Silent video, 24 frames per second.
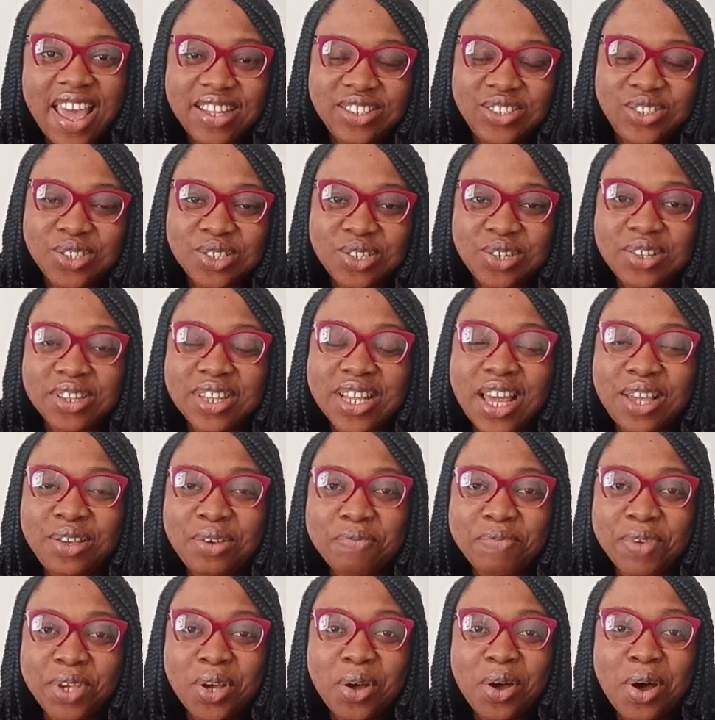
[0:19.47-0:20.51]
Ensure
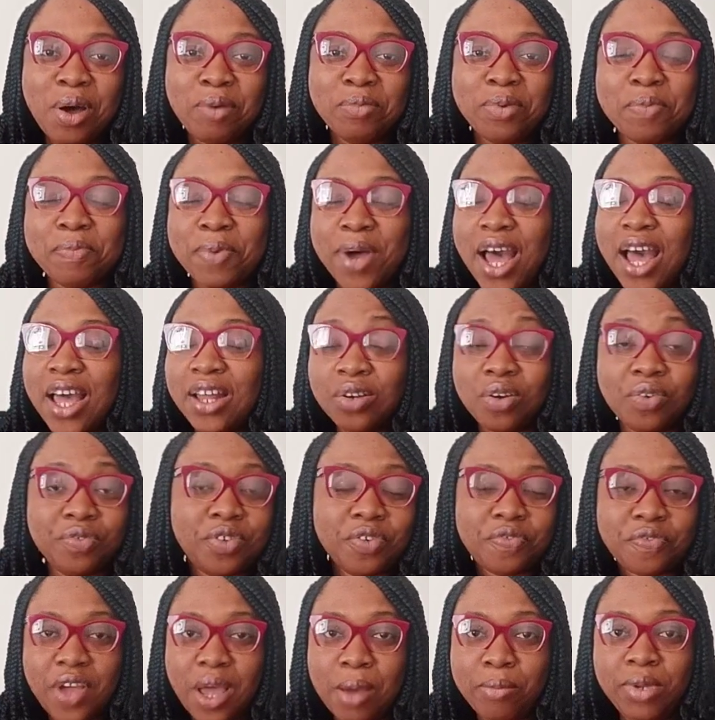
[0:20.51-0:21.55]
that you become a part
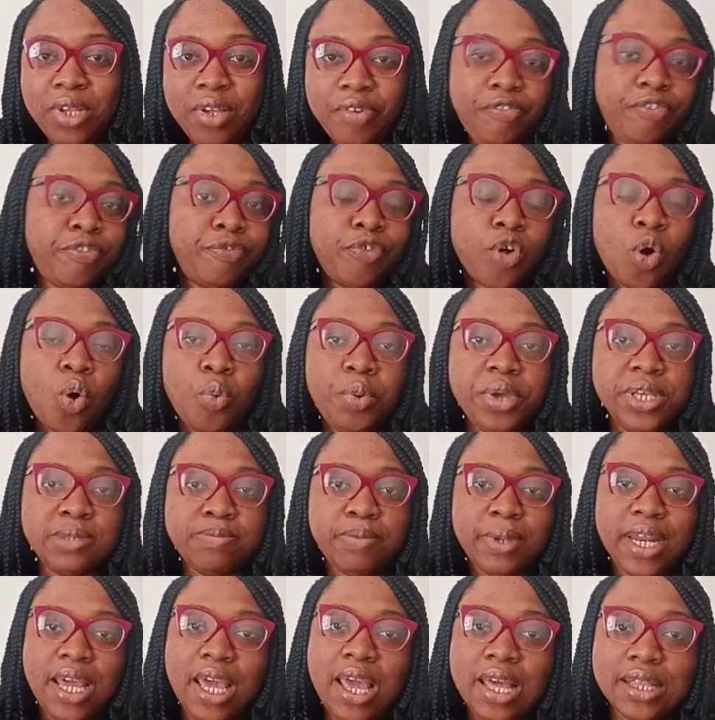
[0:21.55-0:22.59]
of the family. If you've
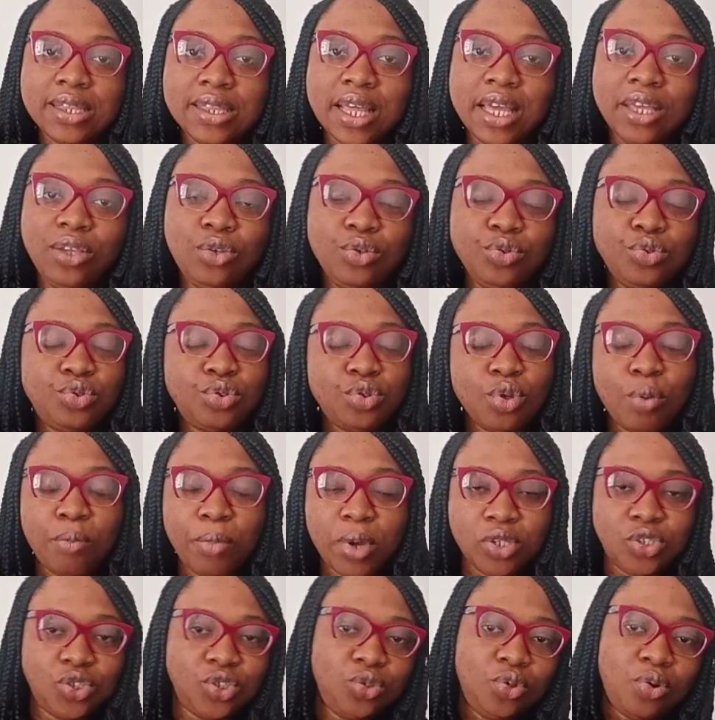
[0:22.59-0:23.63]
always been here, thank you
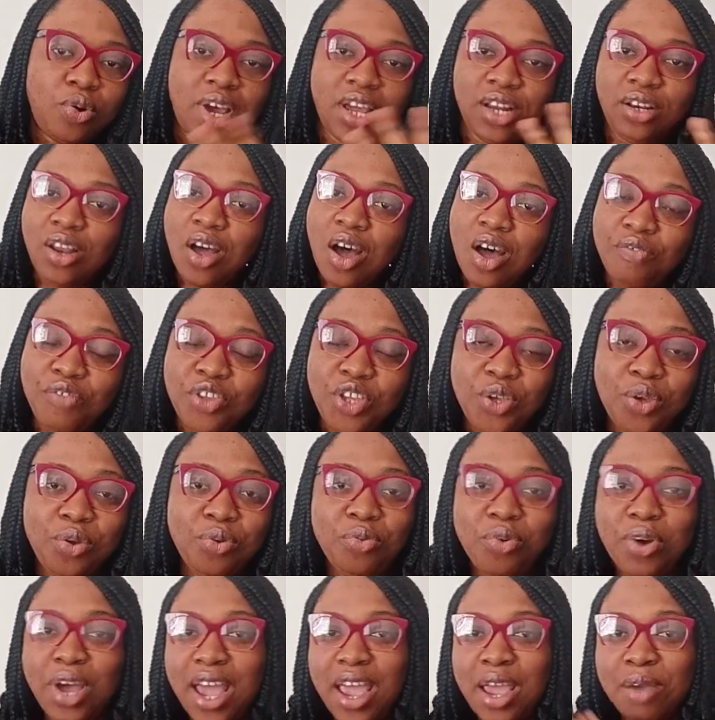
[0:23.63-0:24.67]
so much. You know I love
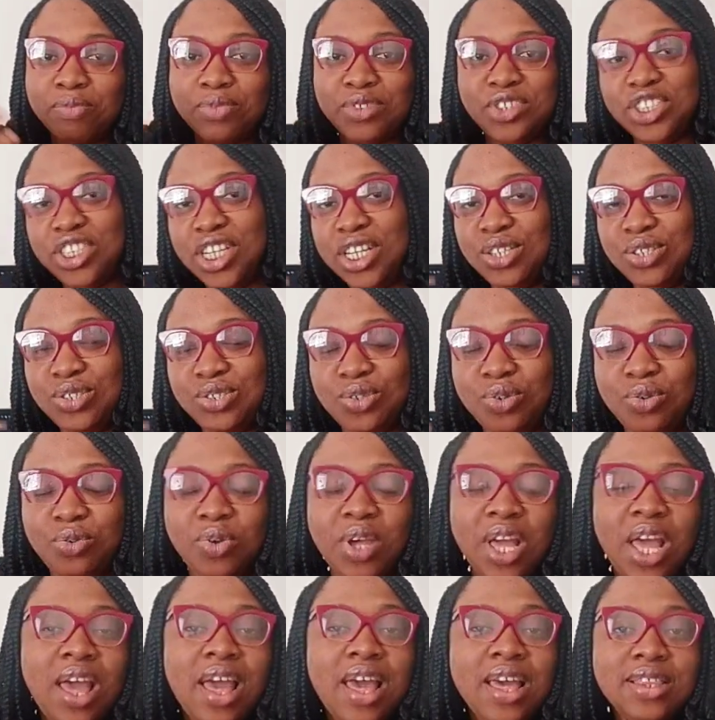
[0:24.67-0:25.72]
you, I appreciate
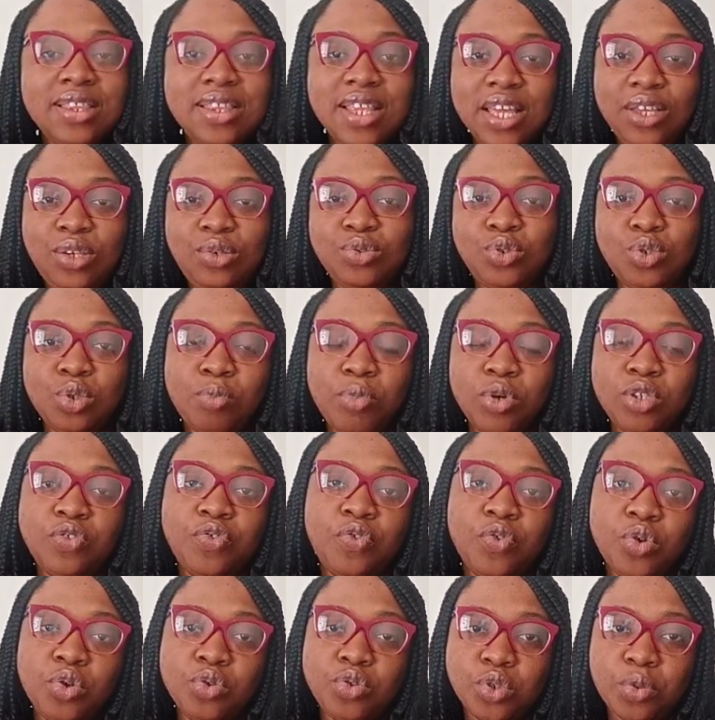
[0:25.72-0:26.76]
you. Thank you so
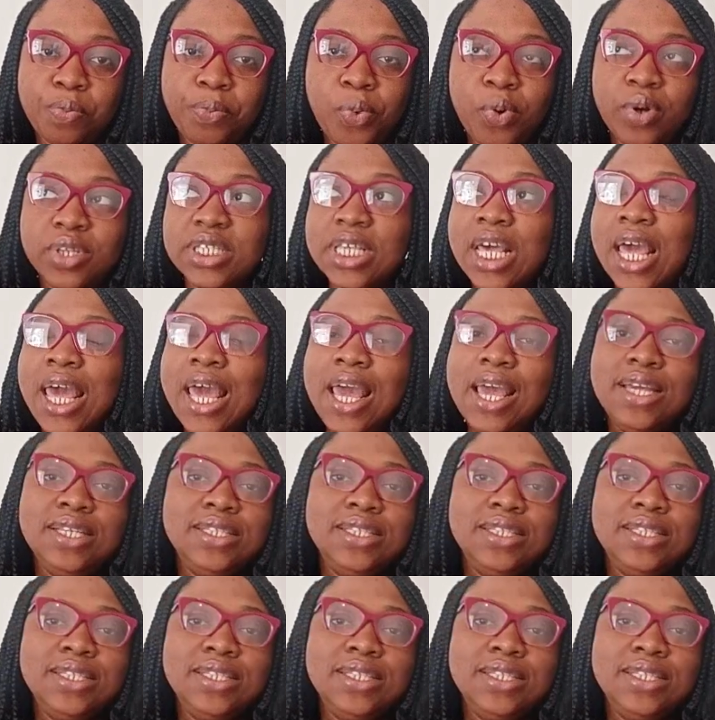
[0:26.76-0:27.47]
much for your support.